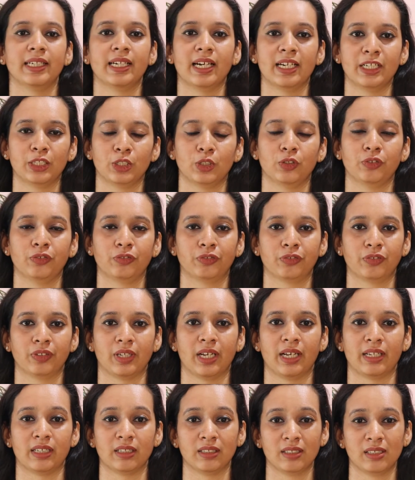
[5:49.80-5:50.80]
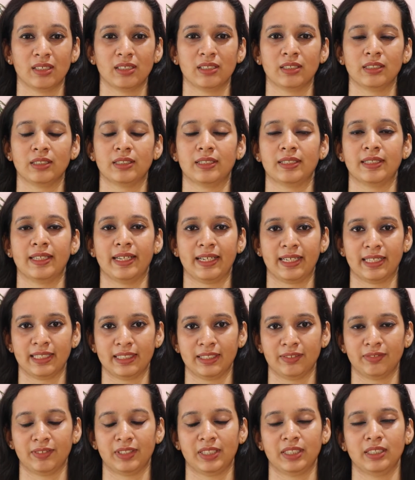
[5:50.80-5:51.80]
kind of arrogance,
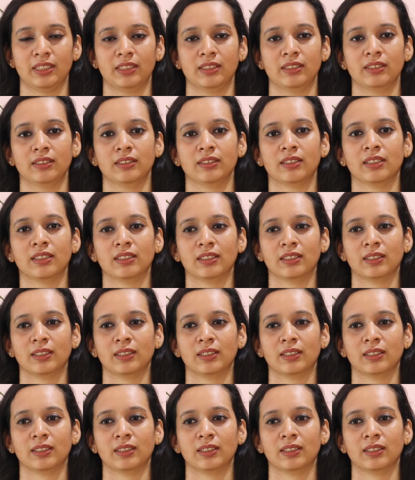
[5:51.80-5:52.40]
negativity,